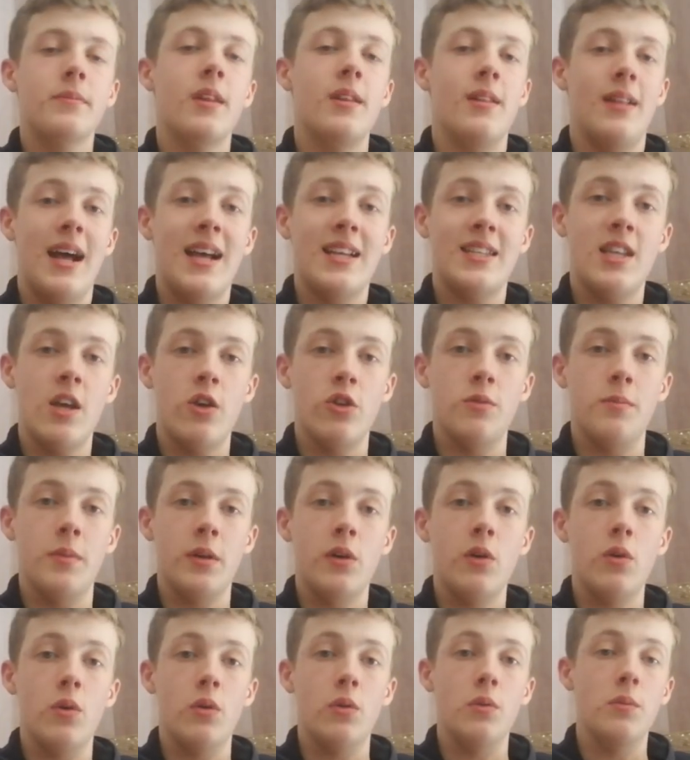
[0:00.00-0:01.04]
And that's the ultimate
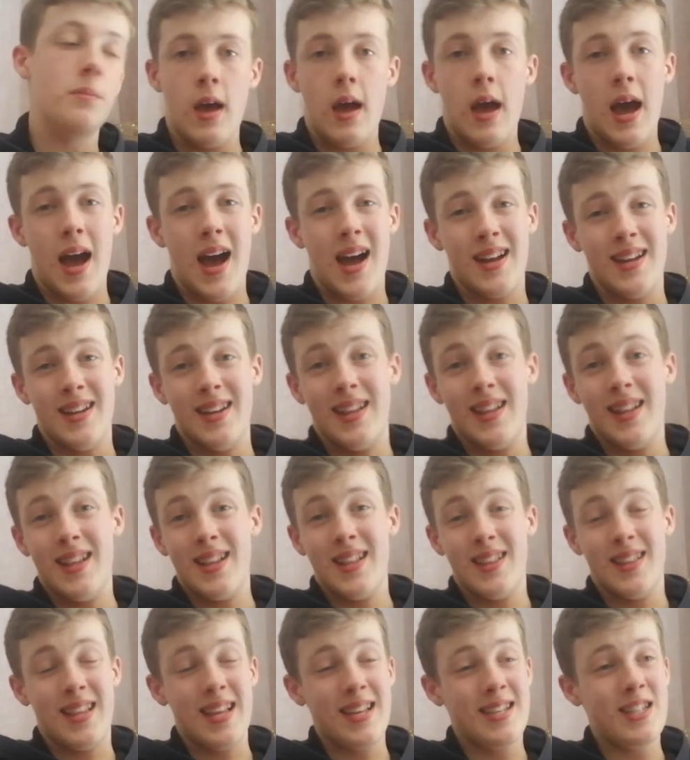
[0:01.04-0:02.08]
goal. And
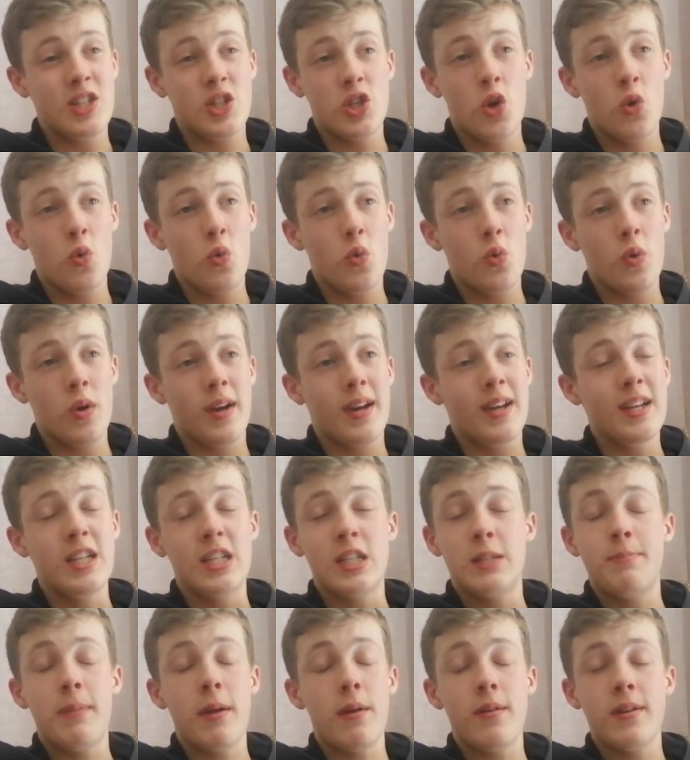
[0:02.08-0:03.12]
this is no
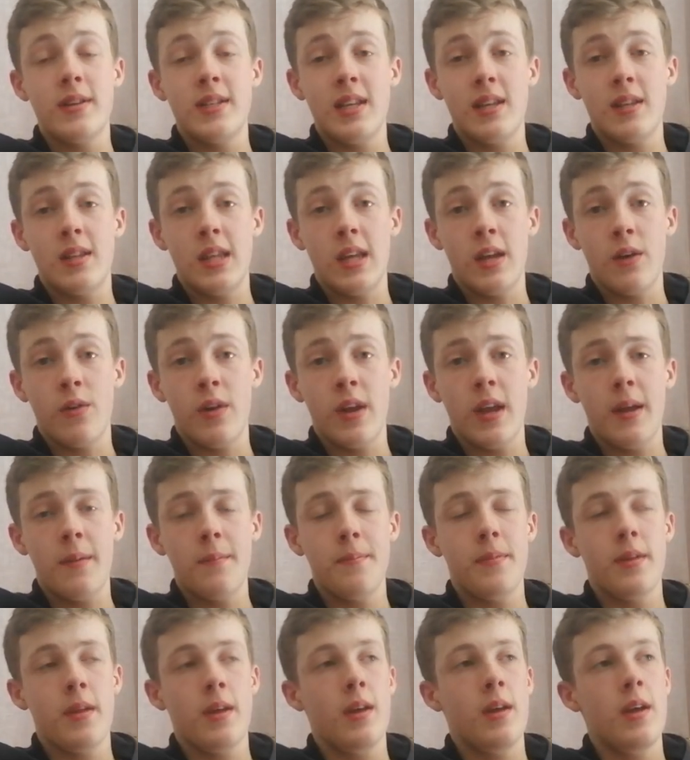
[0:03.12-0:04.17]
conspiracy theory.
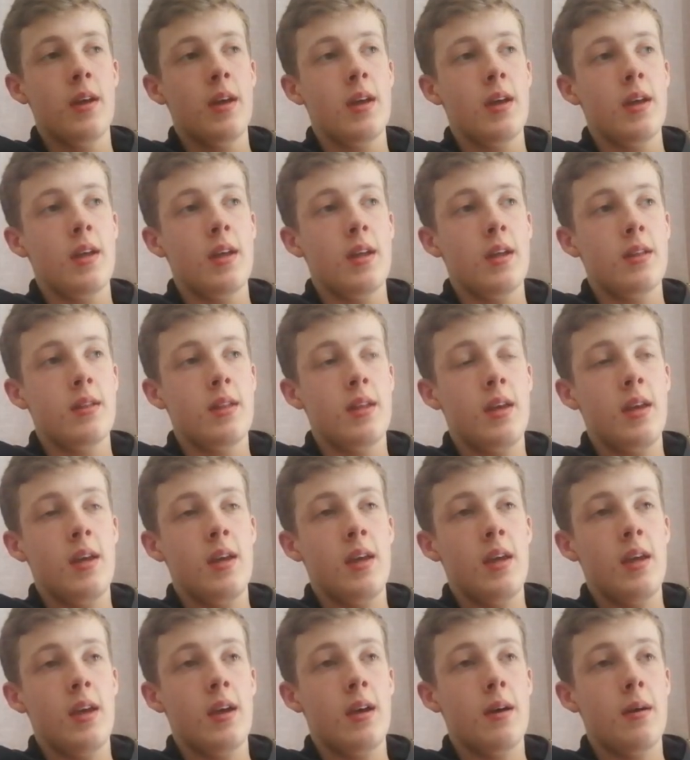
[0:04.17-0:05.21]

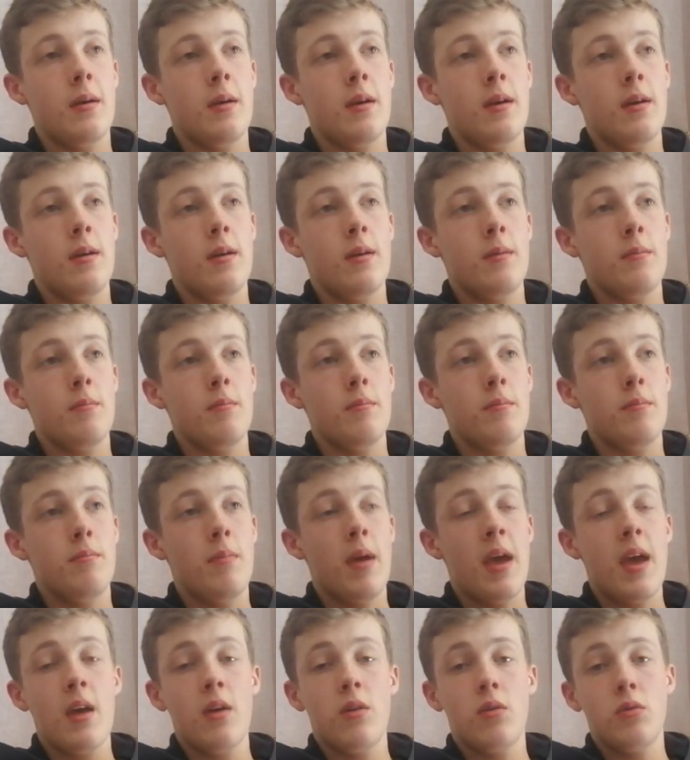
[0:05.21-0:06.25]
The
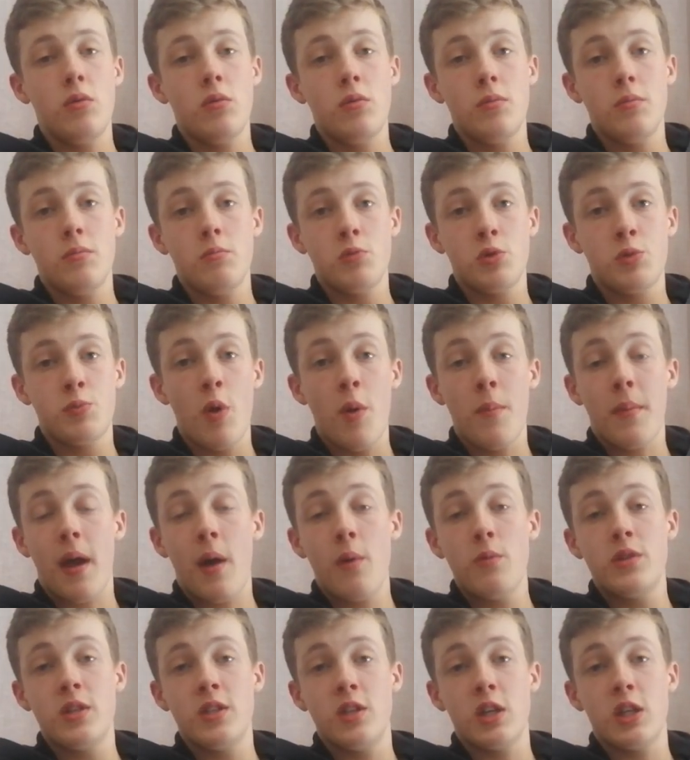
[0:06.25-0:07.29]
male sperm
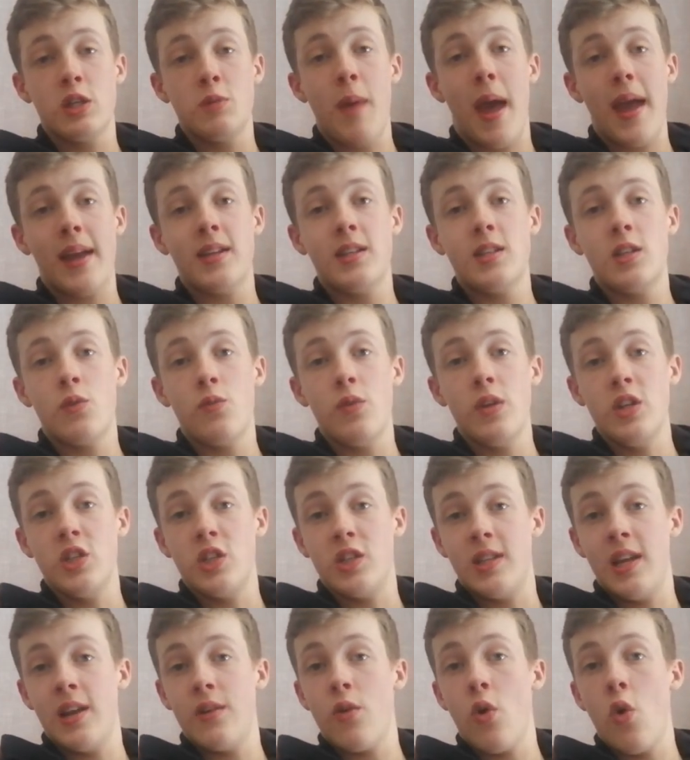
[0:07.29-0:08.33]
counts is expected to reach
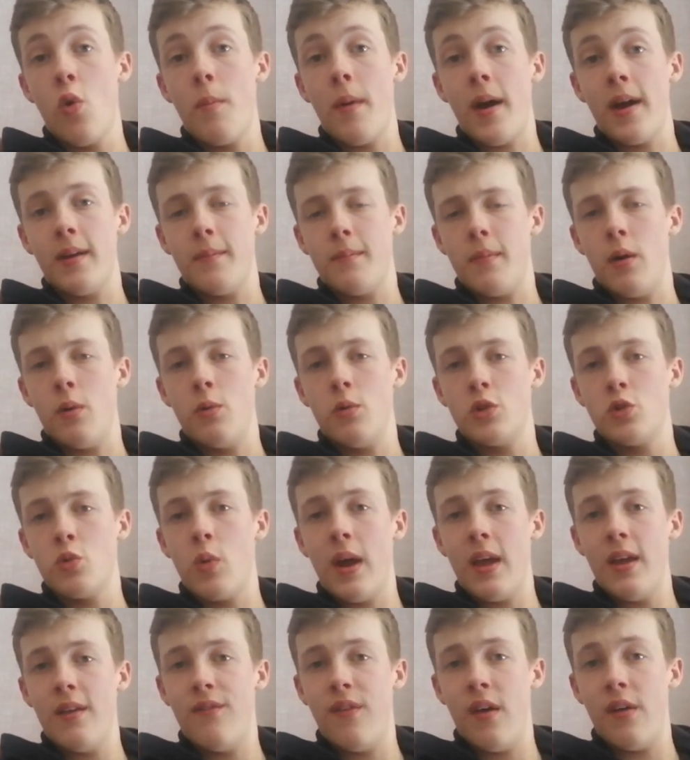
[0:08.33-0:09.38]
zero by about
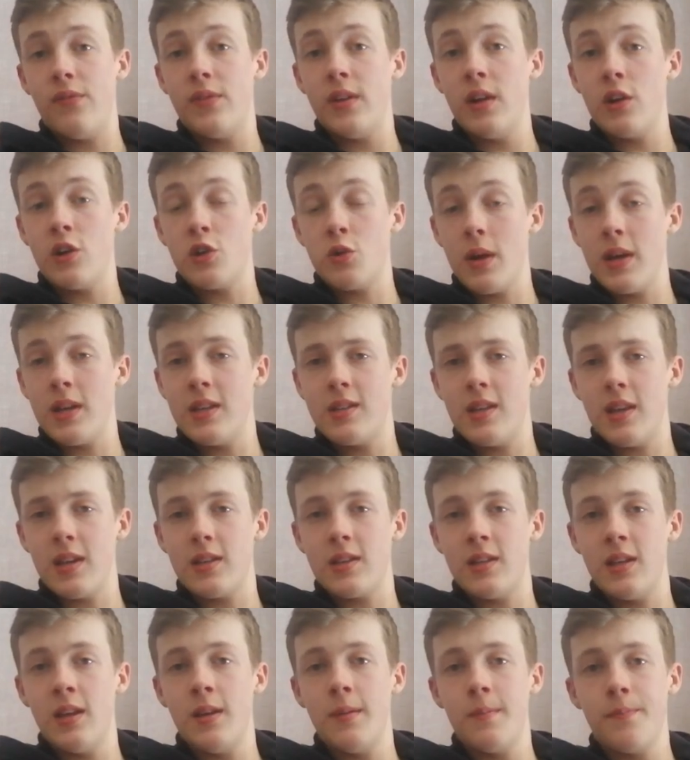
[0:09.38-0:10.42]
2050 or
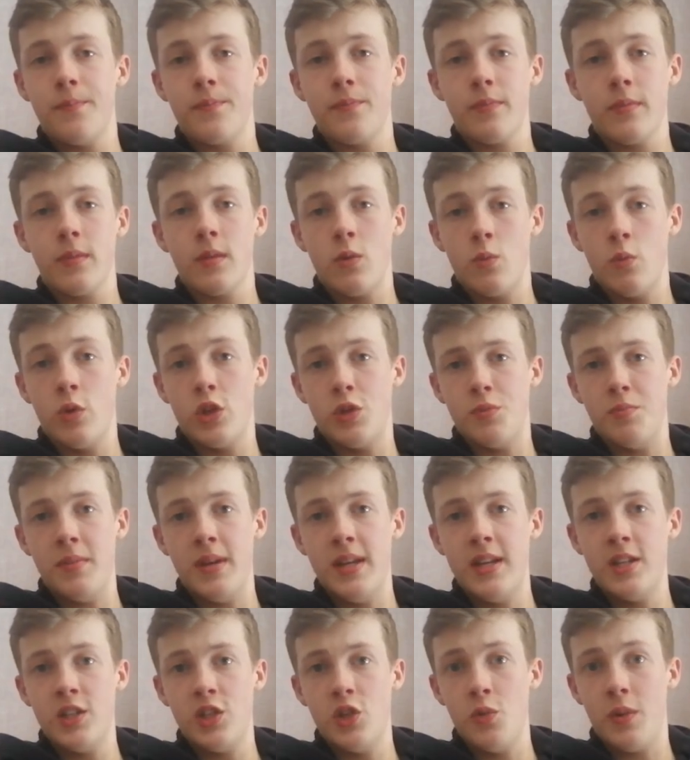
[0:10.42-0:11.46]
2060, which
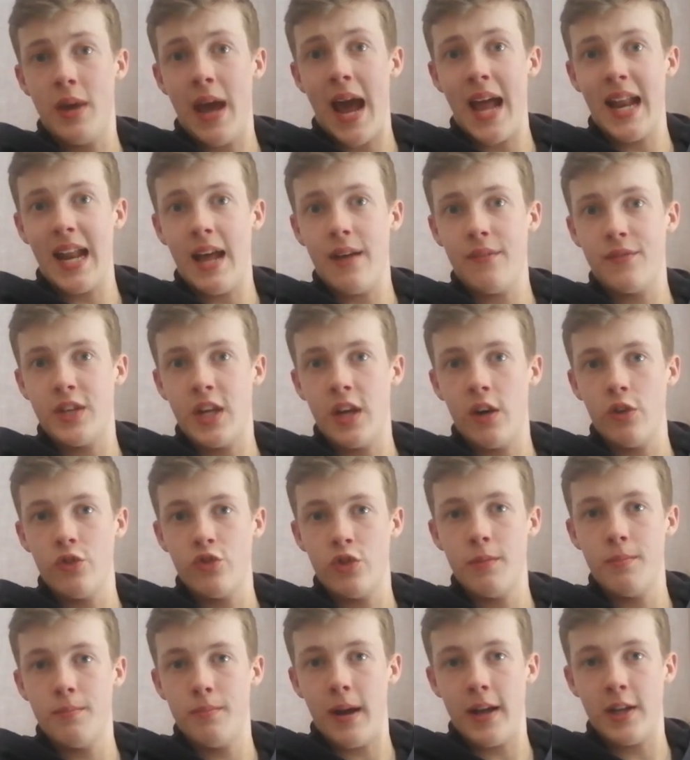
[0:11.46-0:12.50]
means you can't have
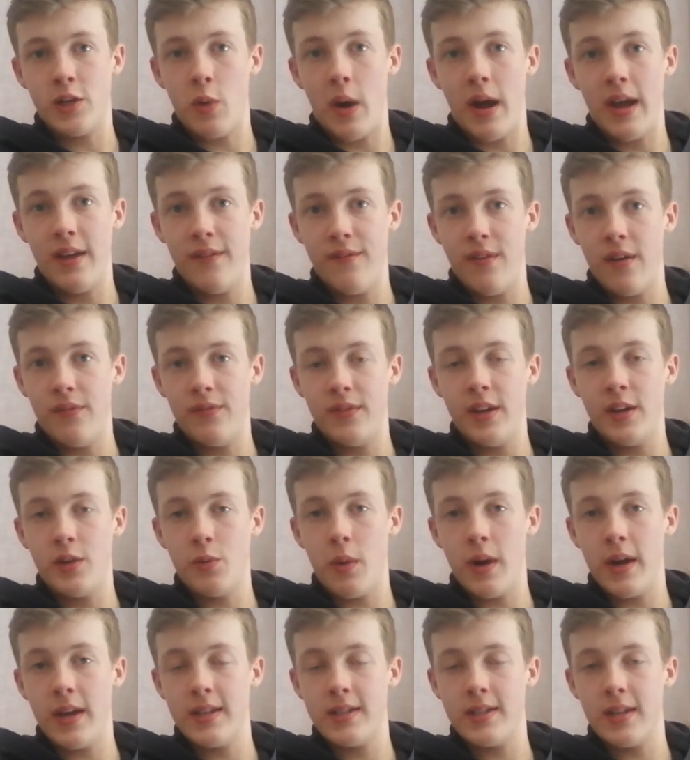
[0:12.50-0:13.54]
children by 2050,
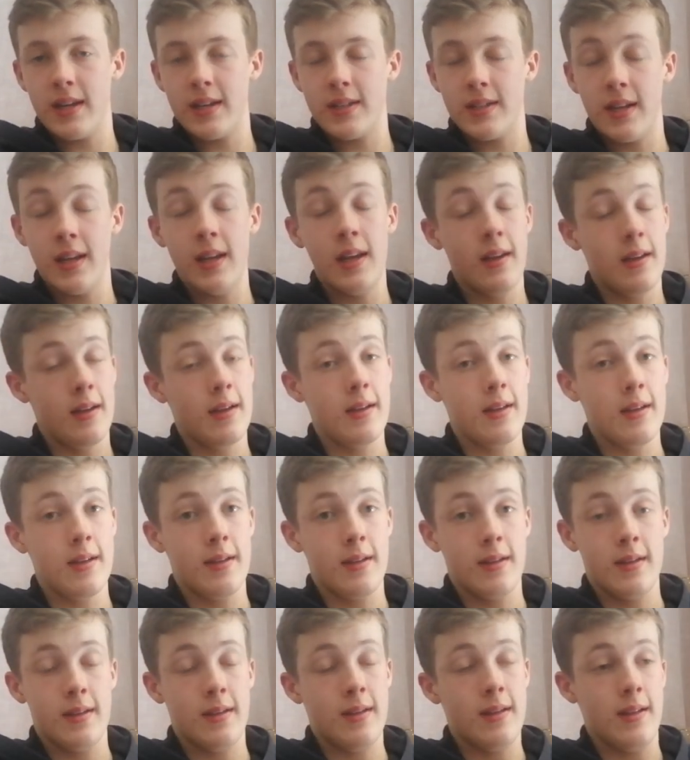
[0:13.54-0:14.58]
2060.
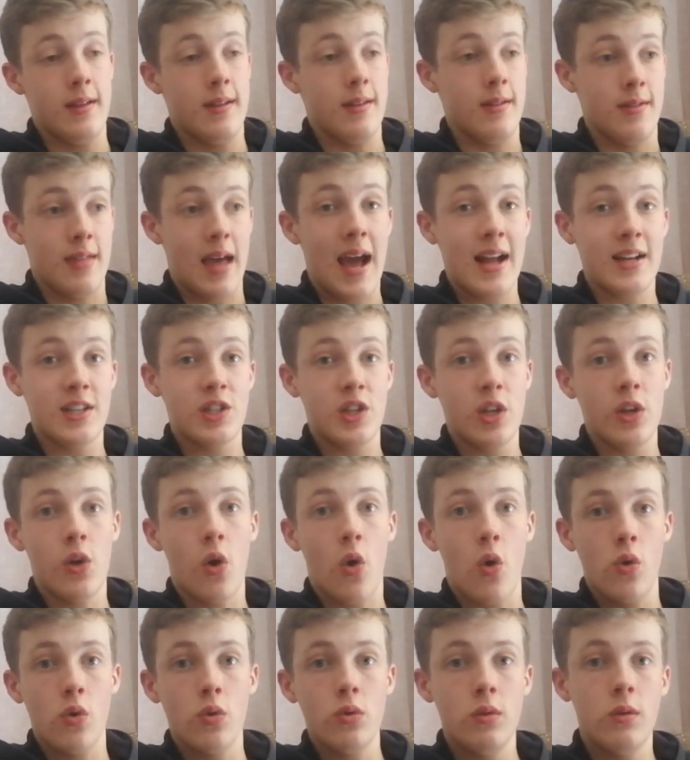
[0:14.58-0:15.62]
That's the
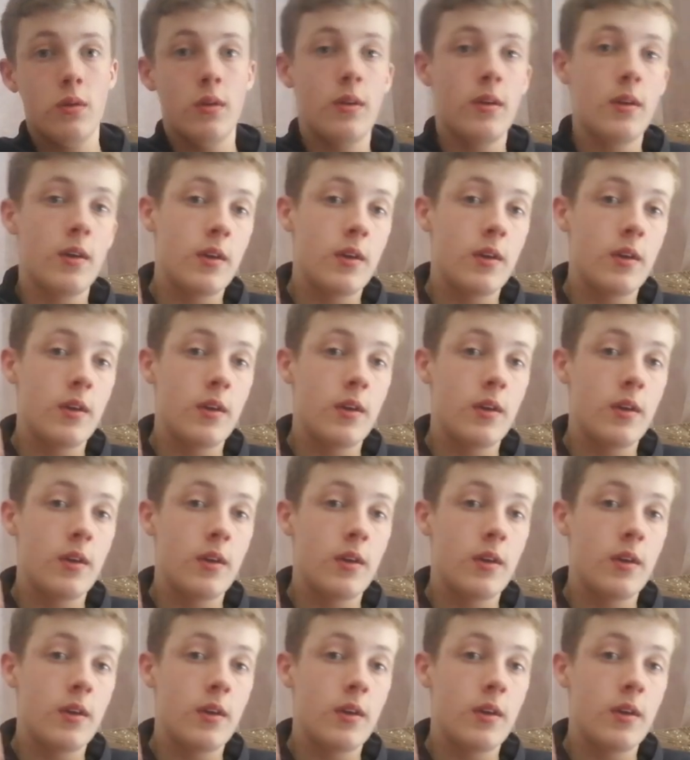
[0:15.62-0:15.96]
goal.